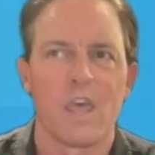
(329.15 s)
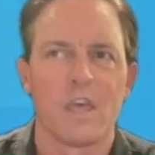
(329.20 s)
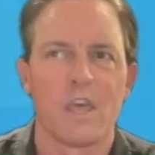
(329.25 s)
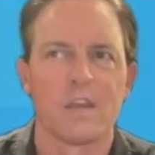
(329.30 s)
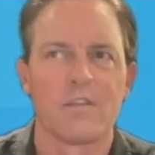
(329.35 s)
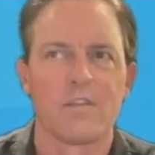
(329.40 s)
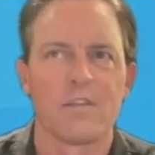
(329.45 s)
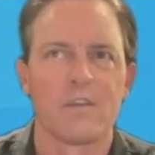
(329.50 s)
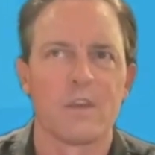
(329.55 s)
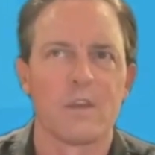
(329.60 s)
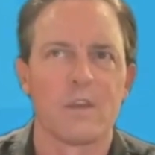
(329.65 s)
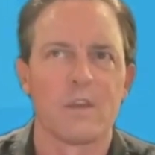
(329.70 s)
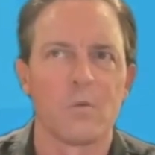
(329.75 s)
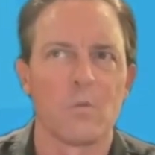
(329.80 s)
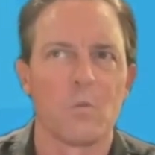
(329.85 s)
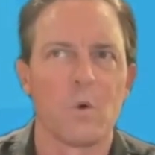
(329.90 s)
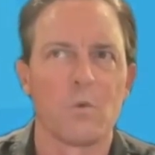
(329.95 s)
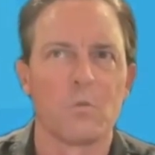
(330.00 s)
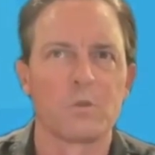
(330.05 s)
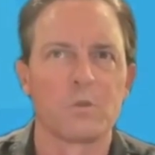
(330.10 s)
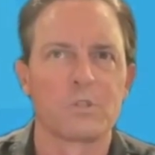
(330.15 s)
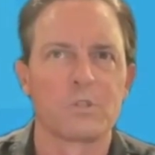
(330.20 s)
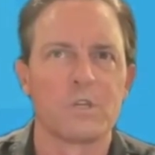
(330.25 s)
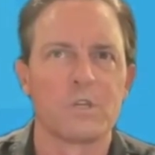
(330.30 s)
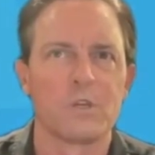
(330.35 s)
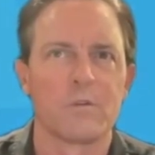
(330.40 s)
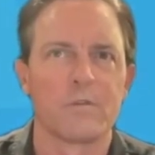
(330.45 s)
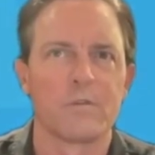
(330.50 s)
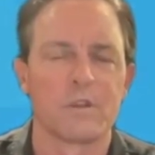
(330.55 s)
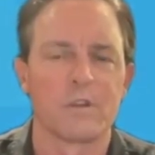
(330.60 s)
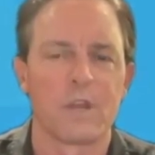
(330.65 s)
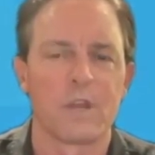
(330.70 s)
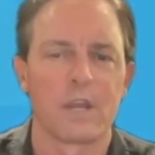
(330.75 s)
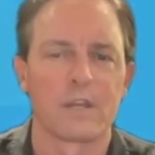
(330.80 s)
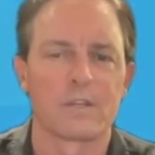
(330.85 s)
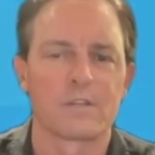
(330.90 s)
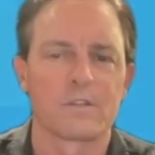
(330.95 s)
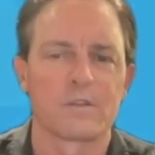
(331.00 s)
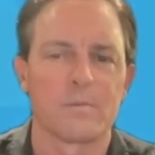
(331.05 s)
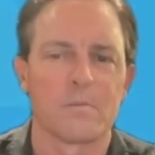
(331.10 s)
And I think what we'll see over the
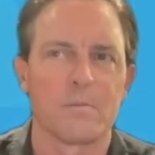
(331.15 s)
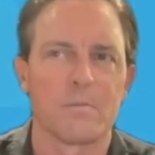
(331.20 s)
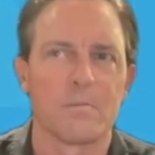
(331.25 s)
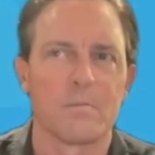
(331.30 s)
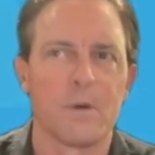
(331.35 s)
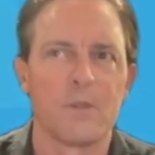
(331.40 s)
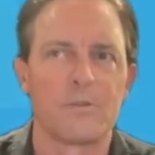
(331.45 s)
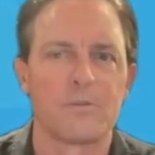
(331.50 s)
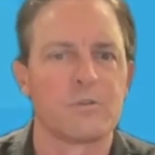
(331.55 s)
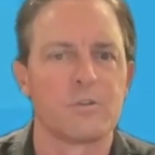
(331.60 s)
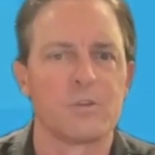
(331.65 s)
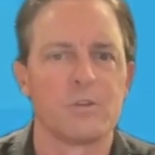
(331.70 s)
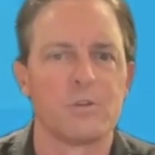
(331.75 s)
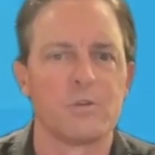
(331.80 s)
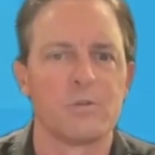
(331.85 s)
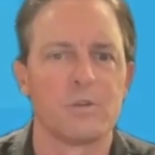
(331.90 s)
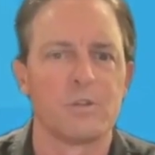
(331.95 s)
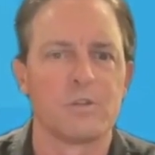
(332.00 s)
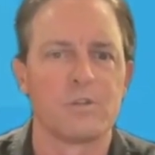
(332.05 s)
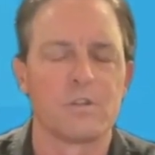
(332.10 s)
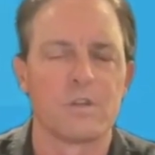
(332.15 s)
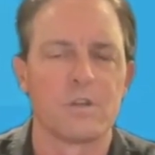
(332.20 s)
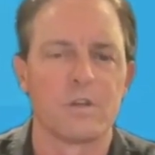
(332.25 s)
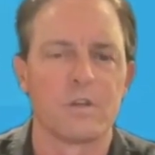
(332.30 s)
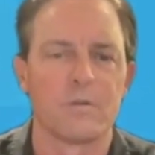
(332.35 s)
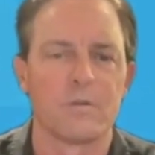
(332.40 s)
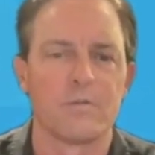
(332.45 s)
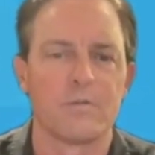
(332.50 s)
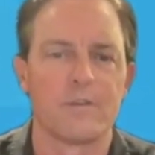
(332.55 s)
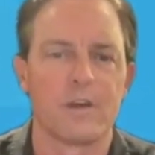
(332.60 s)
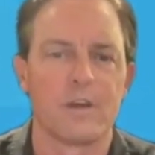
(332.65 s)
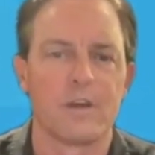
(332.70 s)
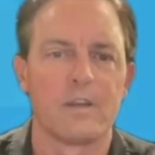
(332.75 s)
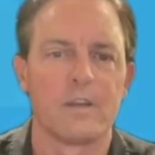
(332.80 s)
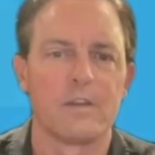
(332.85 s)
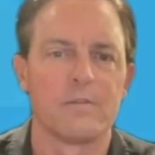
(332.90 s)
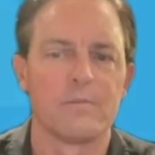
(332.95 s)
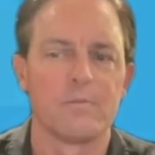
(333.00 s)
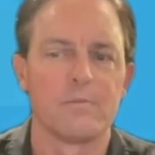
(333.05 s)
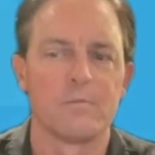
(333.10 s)
next month or two is the
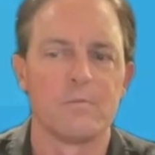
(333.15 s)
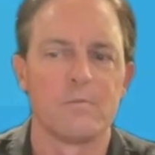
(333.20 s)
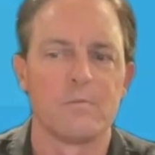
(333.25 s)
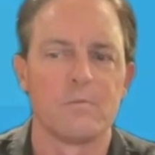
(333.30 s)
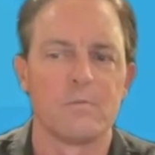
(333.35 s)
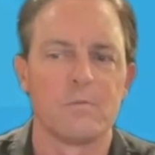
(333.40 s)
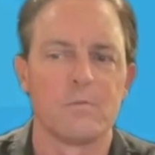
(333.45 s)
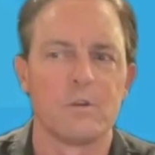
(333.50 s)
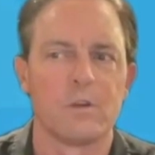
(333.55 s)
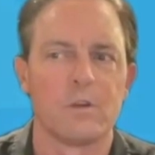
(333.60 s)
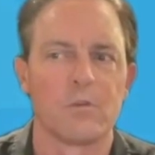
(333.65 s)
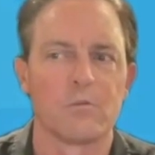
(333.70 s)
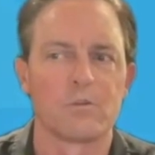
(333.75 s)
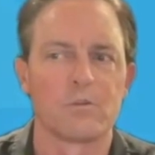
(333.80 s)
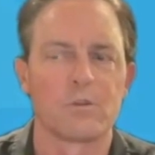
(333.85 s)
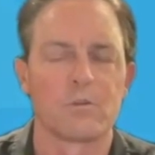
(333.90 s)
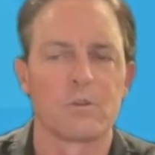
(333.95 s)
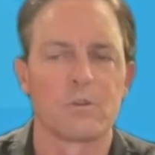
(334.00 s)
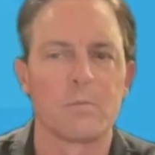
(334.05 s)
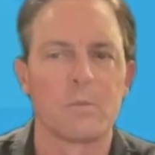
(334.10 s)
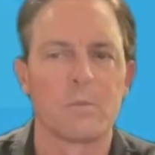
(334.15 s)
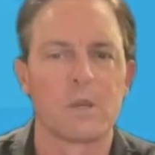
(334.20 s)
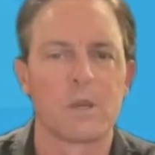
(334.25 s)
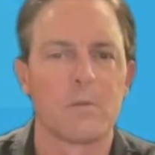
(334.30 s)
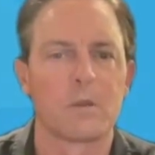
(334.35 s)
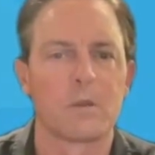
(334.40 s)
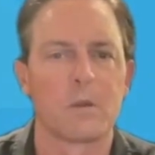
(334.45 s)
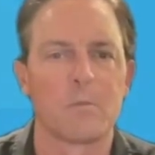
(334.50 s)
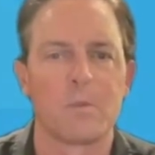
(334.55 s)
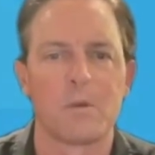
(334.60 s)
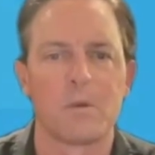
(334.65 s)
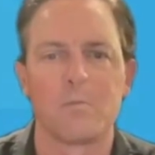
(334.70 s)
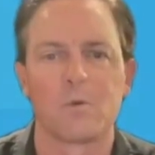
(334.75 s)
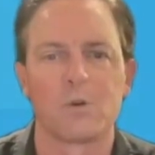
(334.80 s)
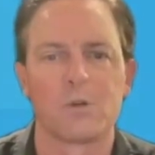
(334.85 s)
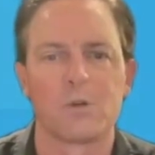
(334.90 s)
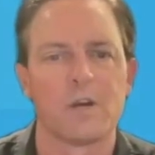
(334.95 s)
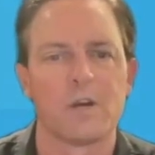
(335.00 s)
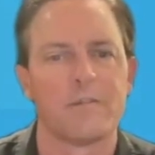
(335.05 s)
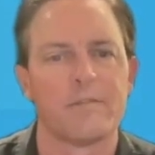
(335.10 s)
Fed, you know, certainly becoming a bit
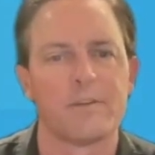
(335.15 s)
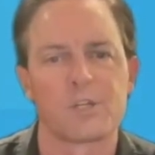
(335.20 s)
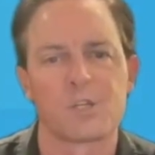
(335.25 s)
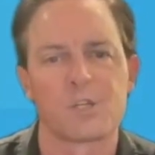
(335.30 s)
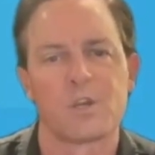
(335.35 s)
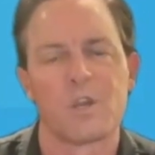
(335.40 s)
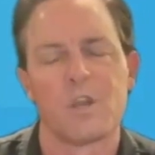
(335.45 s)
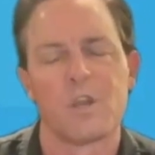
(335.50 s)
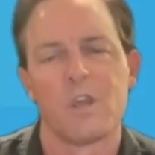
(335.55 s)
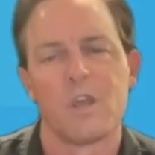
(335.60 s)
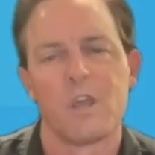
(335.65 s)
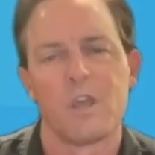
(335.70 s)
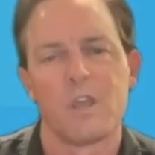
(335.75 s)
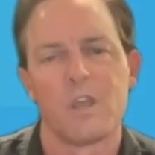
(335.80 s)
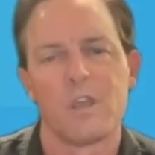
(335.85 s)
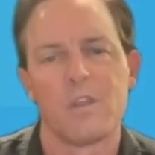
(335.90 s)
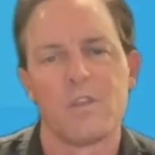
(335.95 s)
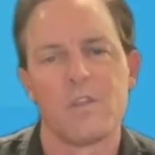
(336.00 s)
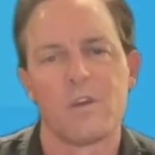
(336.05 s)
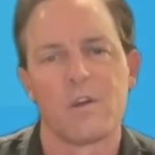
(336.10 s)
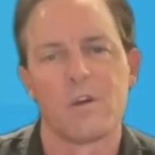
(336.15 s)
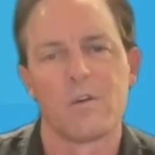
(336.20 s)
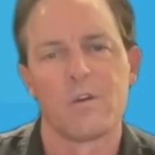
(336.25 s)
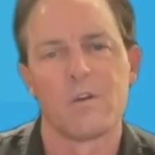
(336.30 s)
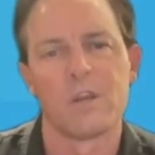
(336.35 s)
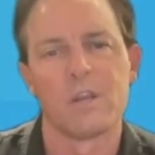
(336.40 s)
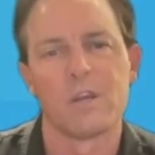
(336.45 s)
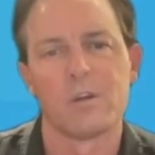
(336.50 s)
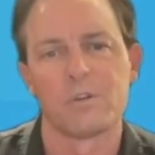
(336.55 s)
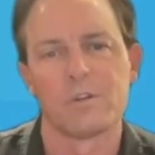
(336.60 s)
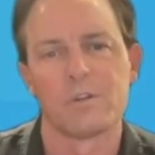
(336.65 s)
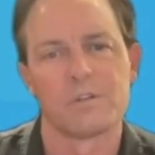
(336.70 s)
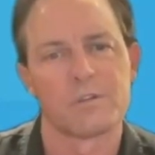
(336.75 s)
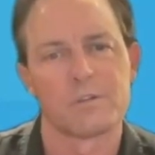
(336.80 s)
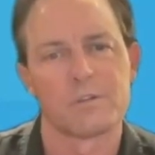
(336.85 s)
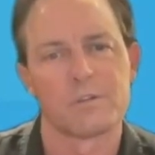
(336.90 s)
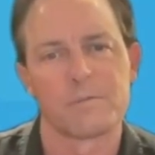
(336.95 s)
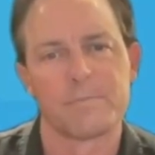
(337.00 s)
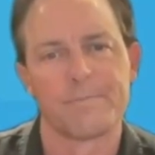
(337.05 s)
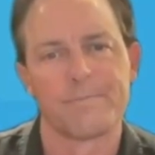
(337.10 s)
more dovish in their
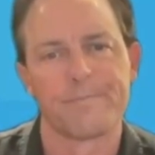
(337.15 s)
increases.